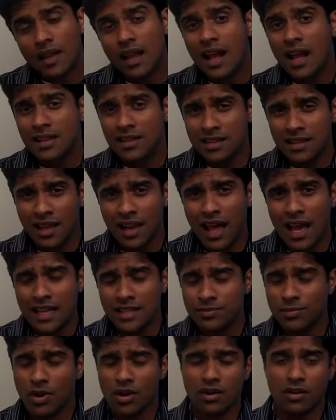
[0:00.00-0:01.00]
And then the
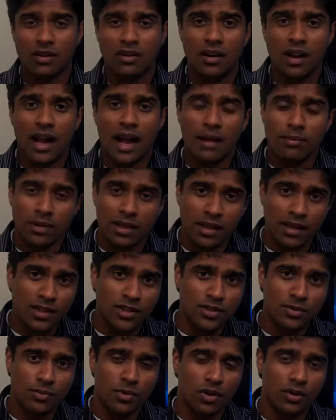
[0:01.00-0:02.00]
last border,
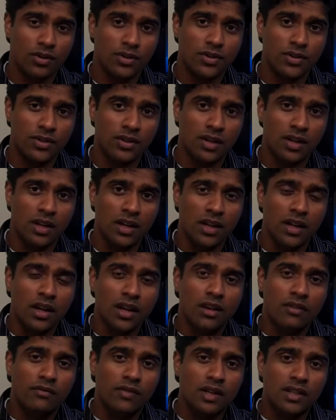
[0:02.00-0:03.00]
application borders.
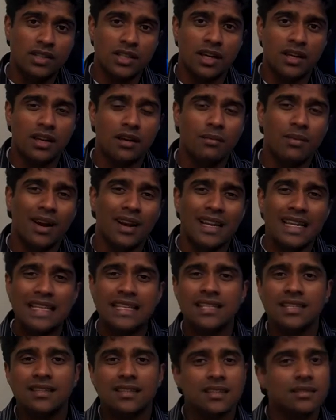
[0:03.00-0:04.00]
We're talking about
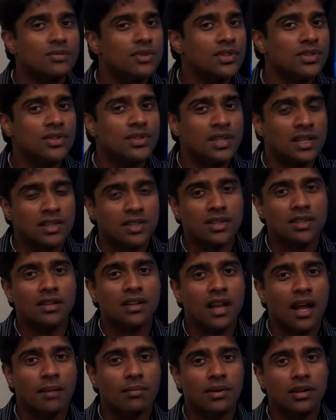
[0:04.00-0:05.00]
internal versus
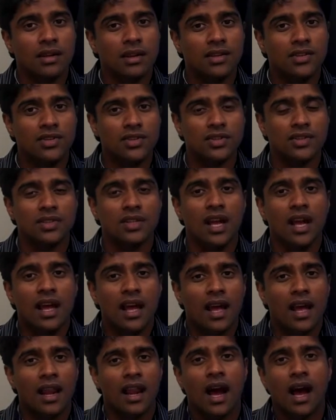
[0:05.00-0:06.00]
external applications
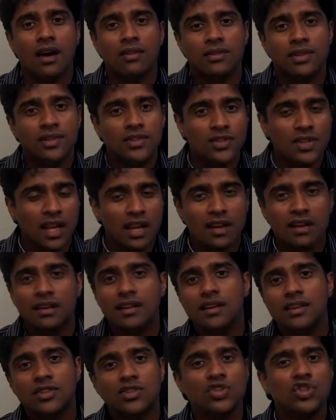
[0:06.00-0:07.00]
and how this
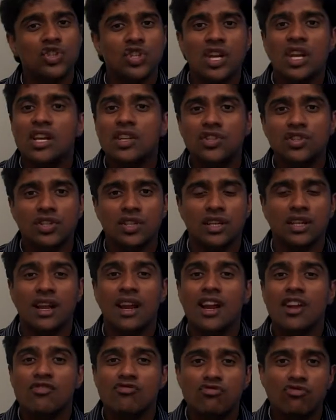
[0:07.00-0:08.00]
area is changing
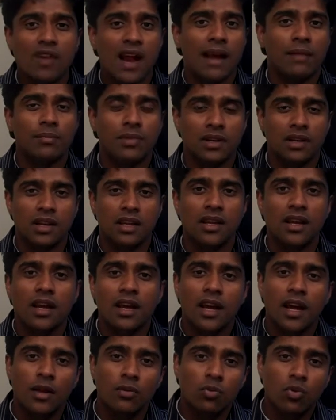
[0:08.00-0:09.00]
rapidly.
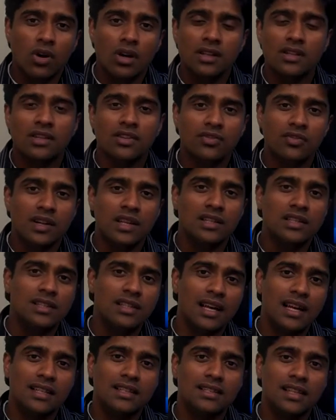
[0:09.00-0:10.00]
And one of the trends
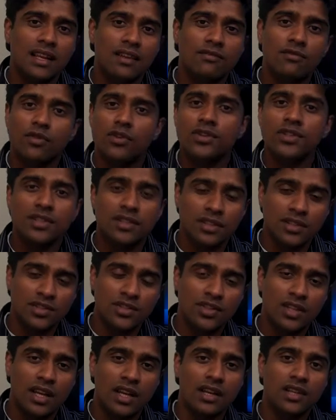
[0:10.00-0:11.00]
that's enforcing
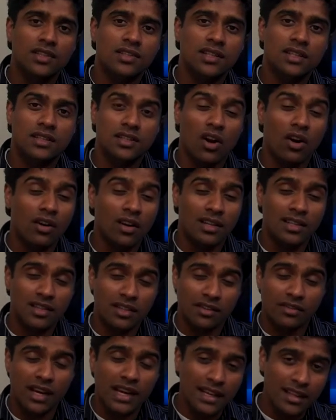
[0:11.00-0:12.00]
this change or
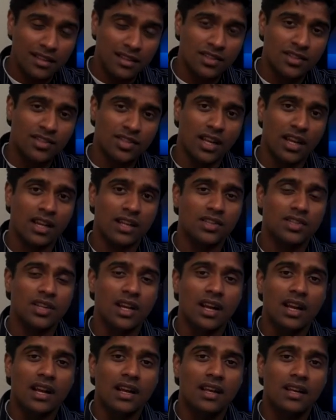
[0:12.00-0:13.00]
accelerating this change
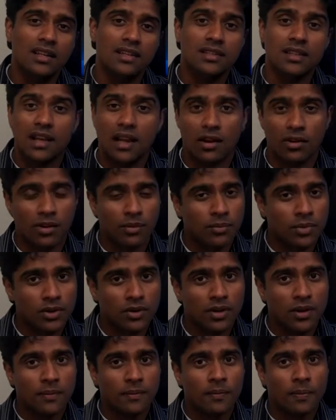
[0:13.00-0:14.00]
is cloud
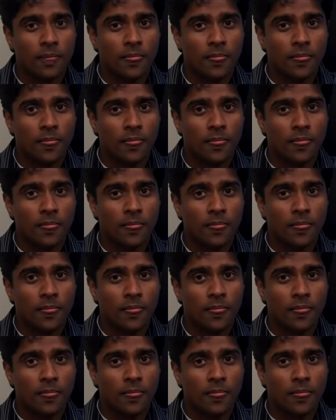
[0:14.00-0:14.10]
computing.